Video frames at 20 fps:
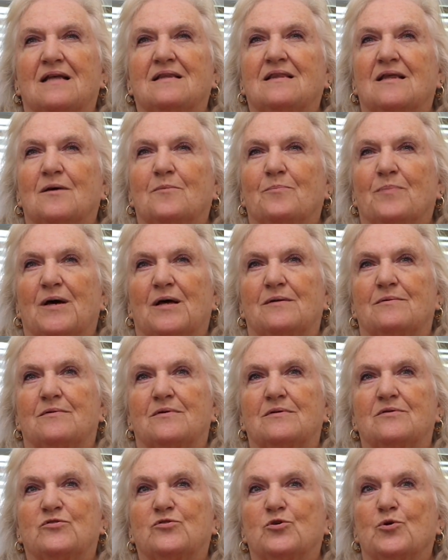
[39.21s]
nothing but
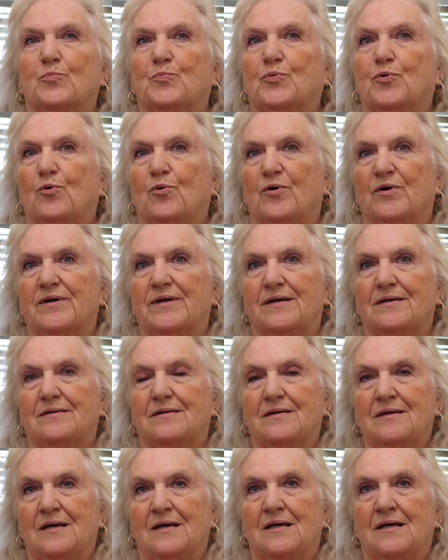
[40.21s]

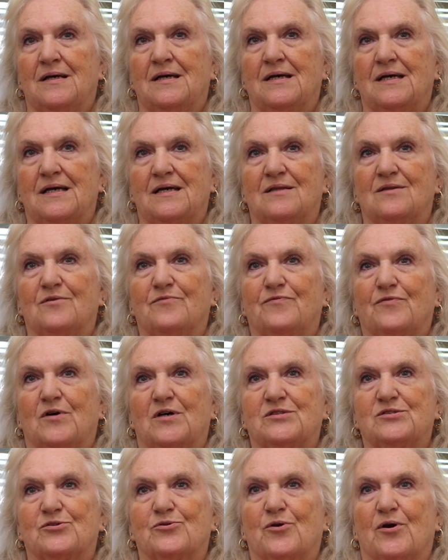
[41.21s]
supported in the
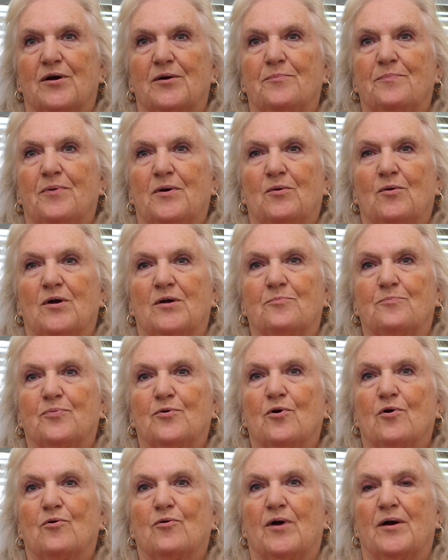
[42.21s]
Foster Grandparent
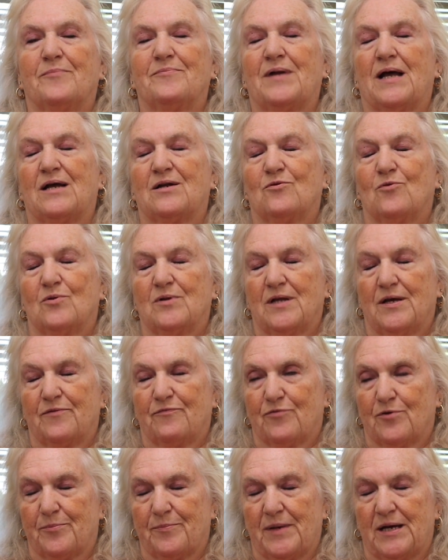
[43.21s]
Program, not
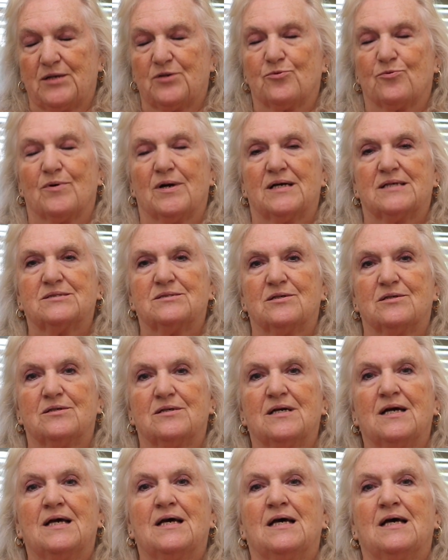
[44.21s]
only from my
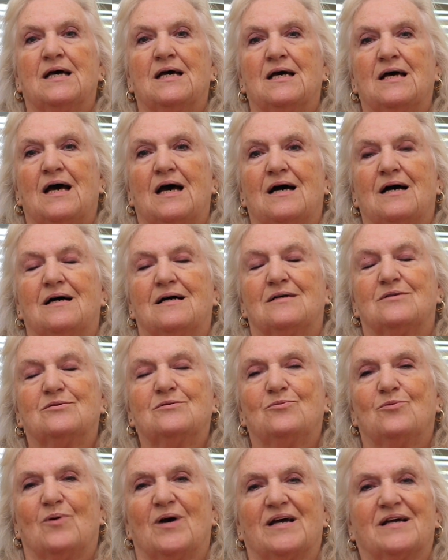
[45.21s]
director,
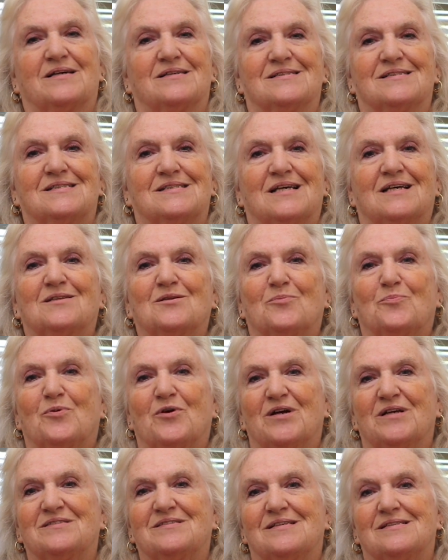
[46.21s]
who I can sing the
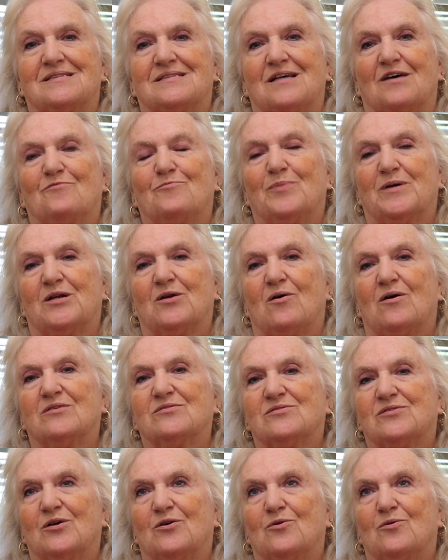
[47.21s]
praises of, but
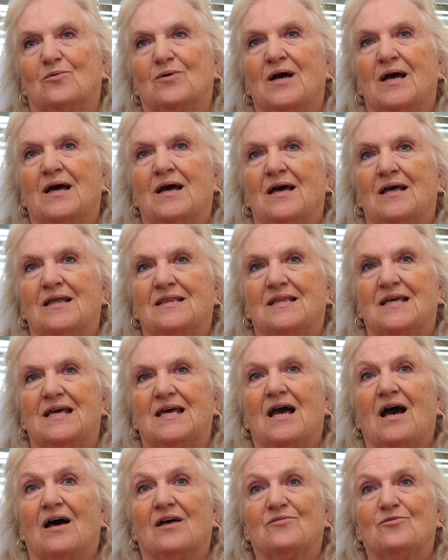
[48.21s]
also
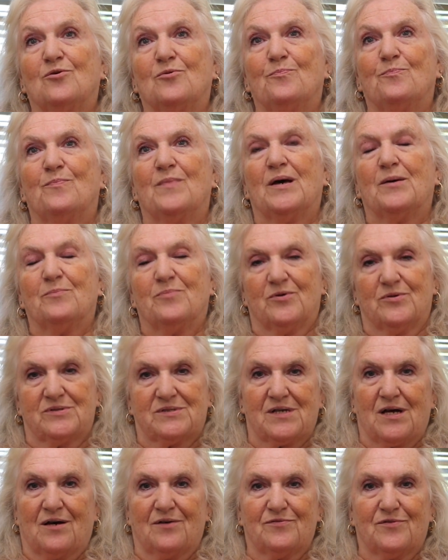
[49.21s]
the other
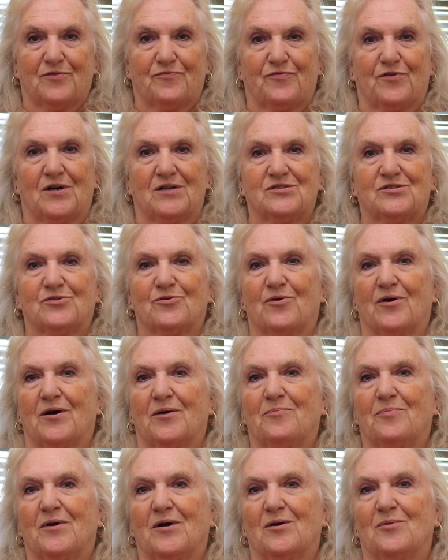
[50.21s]
members of the Foster
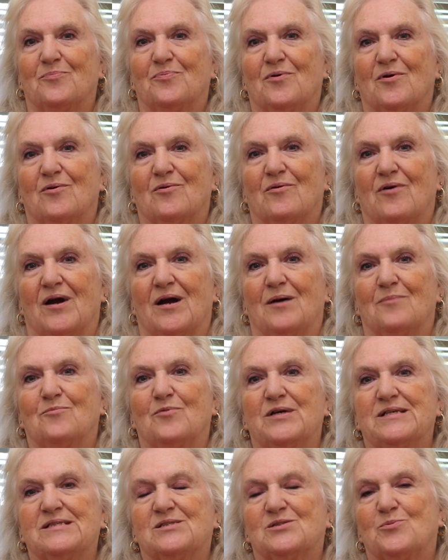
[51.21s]
Grandparent Program.
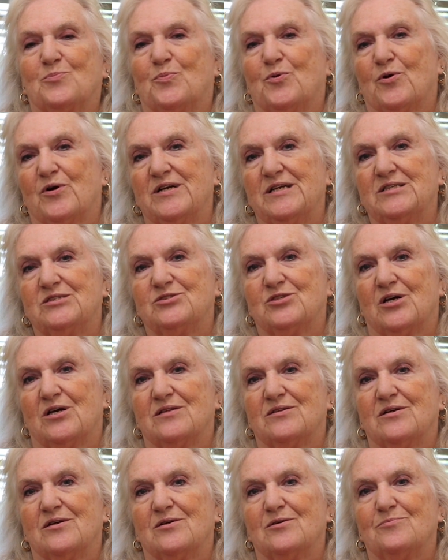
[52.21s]
We support each
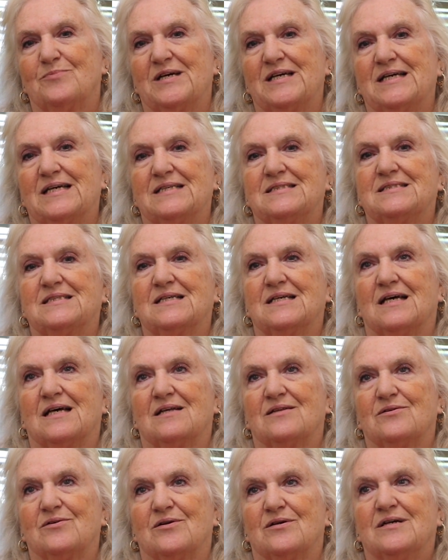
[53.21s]
other. We get
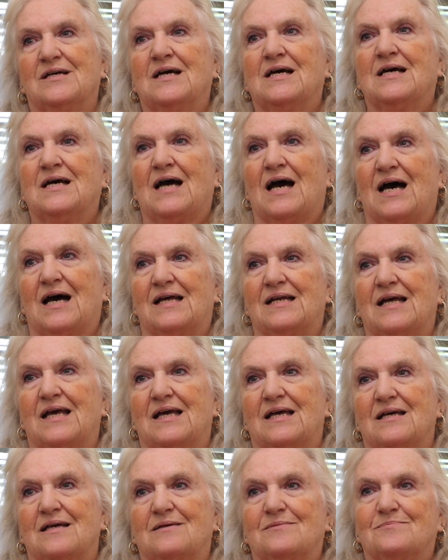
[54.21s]
together on
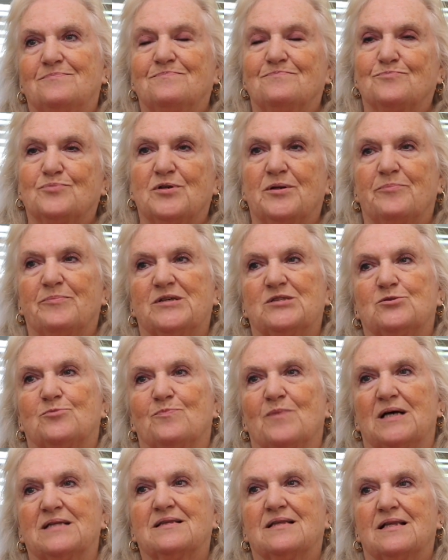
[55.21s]
a pretty much
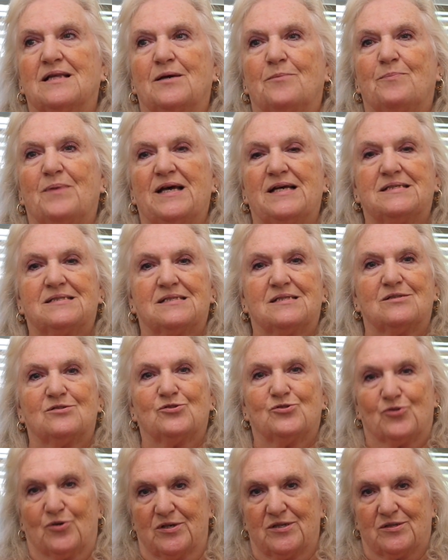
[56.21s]
monthly
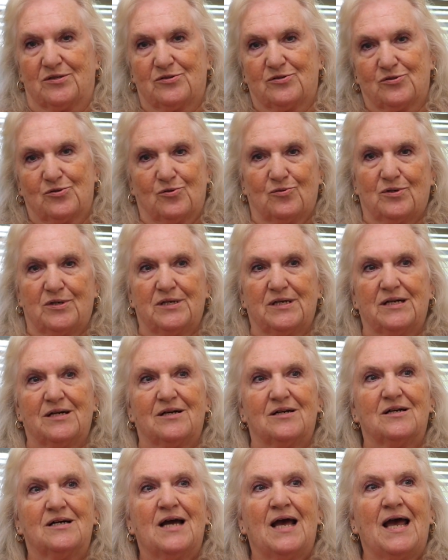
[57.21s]
basis during the school
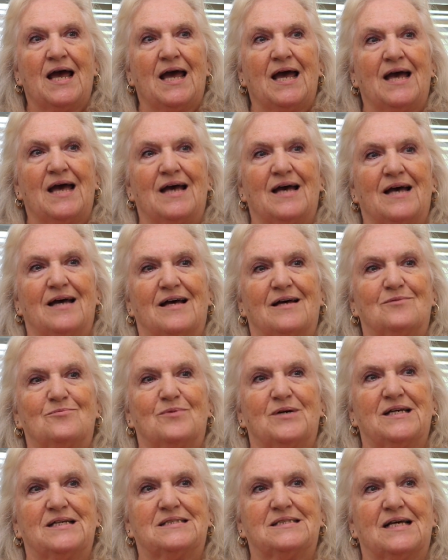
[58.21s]
year, and
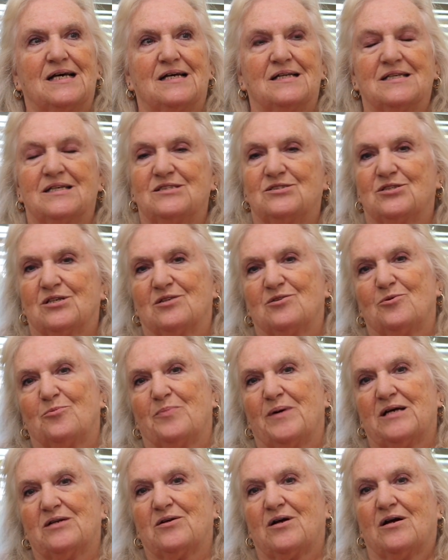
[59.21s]
we tell each other
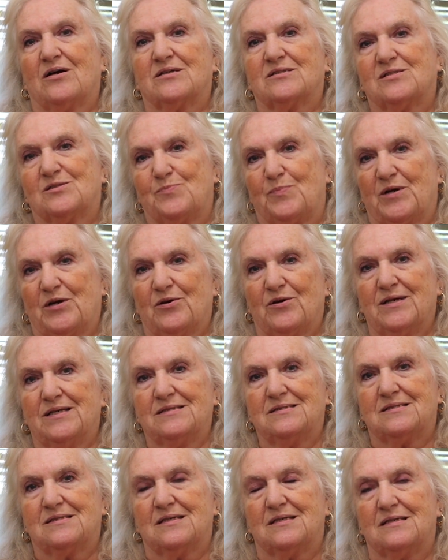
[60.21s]
about our
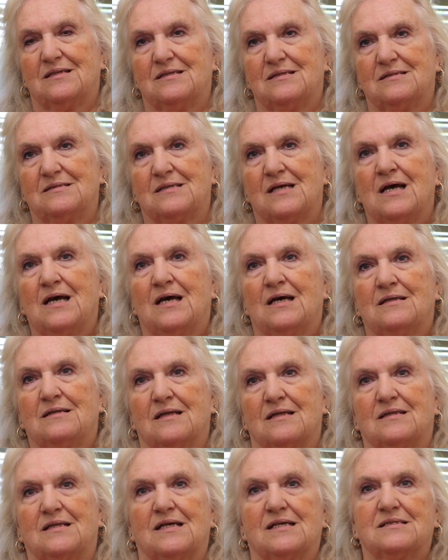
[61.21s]
experiences,
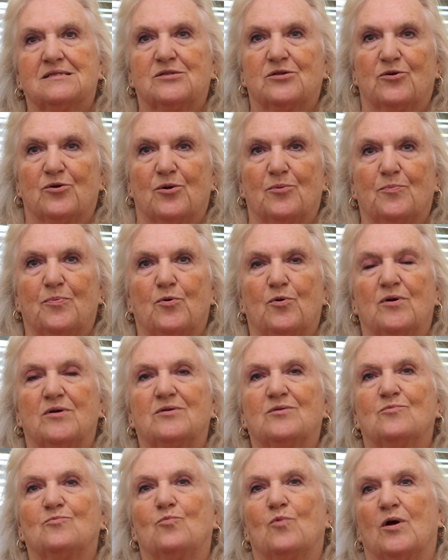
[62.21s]
the things that are
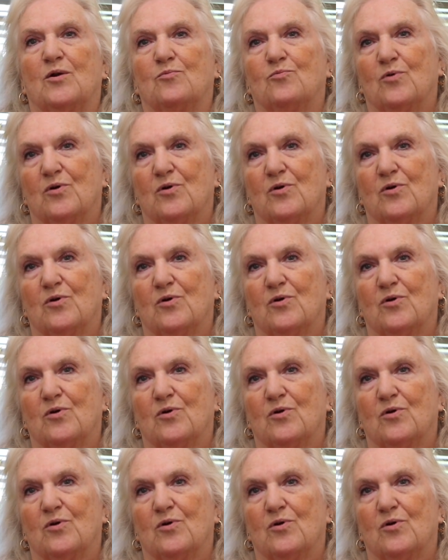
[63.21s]
important, what